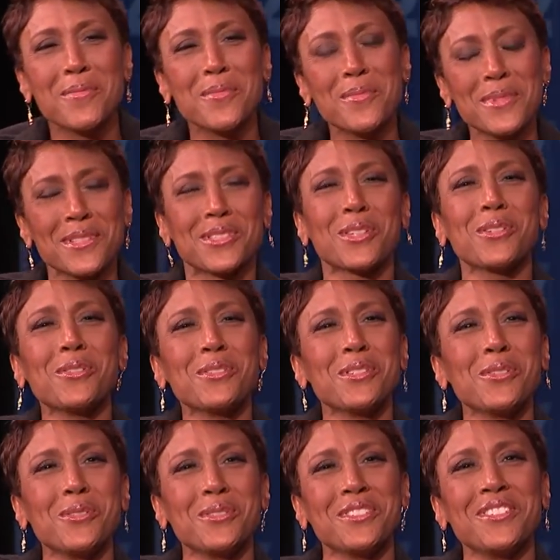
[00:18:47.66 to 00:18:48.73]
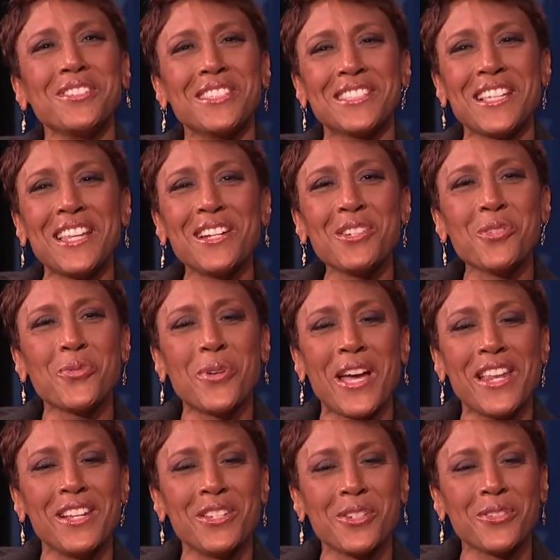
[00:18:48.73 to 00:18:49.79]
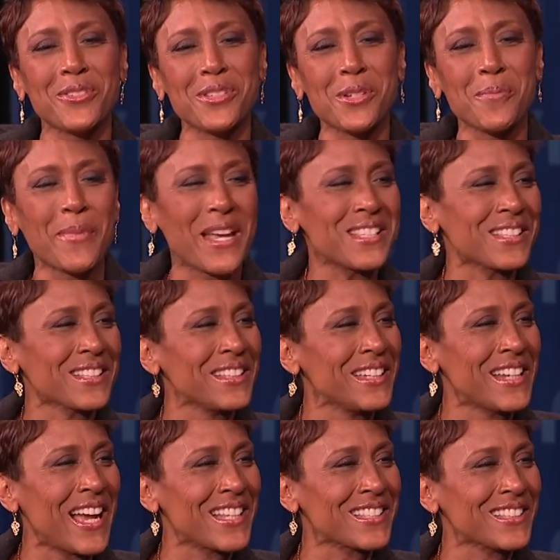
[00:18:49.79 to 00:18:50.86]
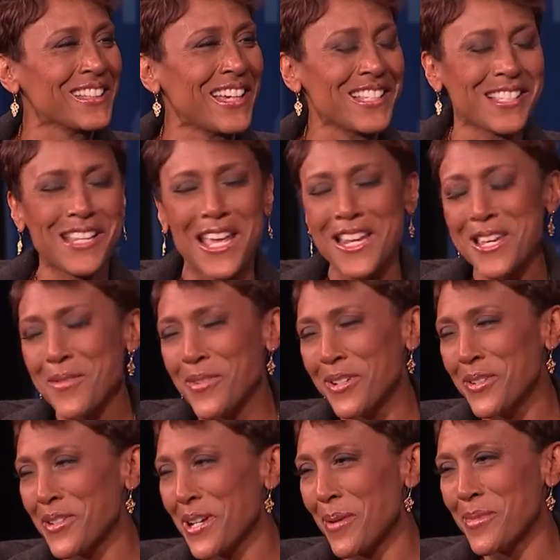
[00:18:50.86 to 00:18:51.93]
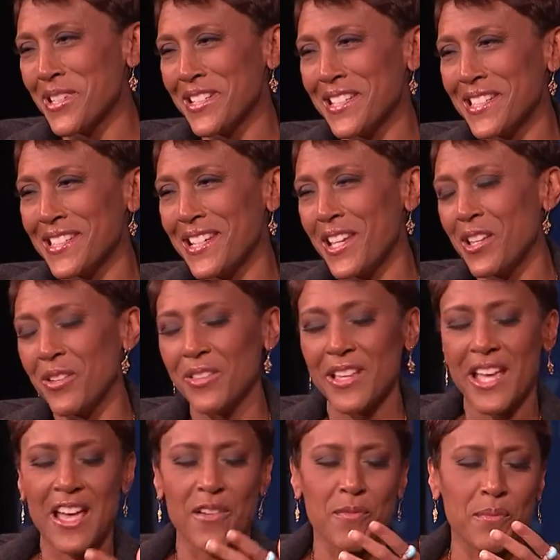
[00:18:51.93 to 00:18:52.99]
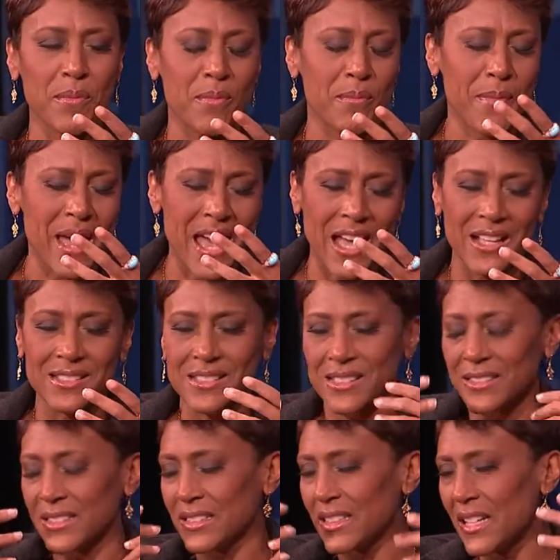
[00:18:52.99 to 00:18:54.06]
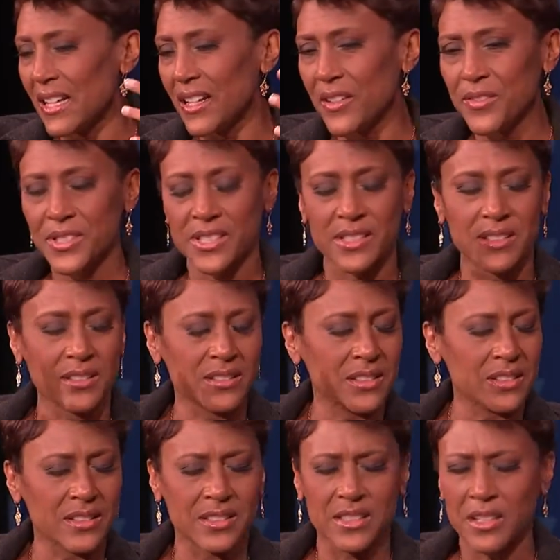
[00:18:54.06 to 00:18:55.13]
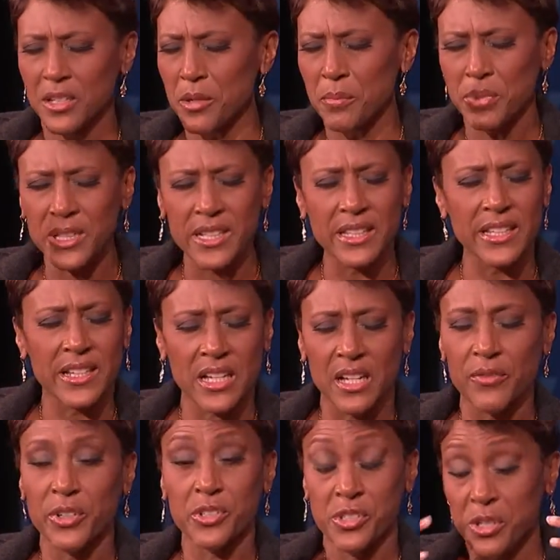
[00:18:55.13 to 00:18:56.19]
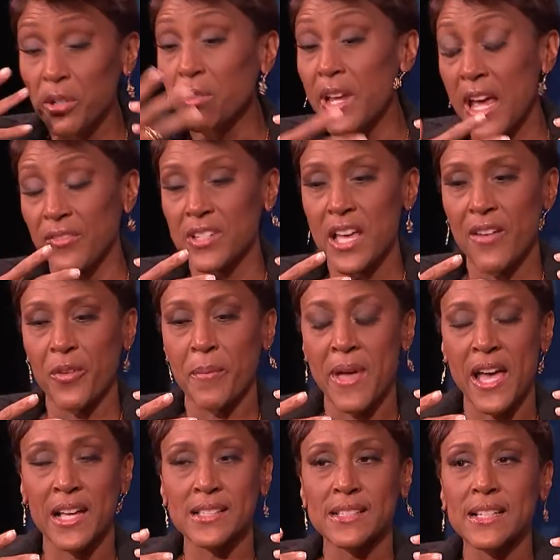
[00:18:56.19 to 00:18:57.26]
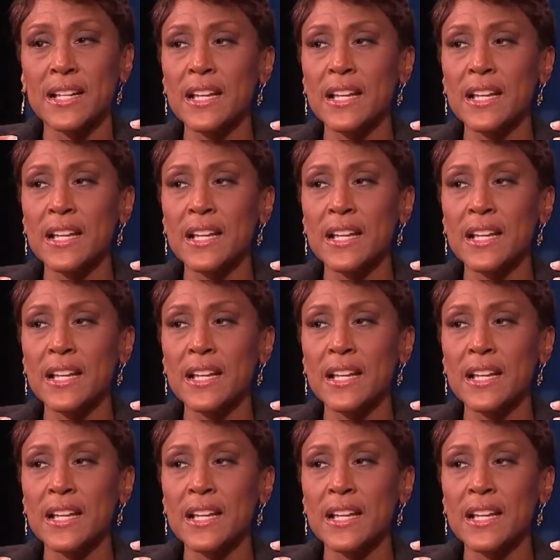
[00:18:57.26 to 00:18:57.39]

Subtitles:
So you sit and you wait, and you're basically in isolation. Anyone who comes in to see you, they have masks and gloves, and they're completely covered. You don't have to have a mask.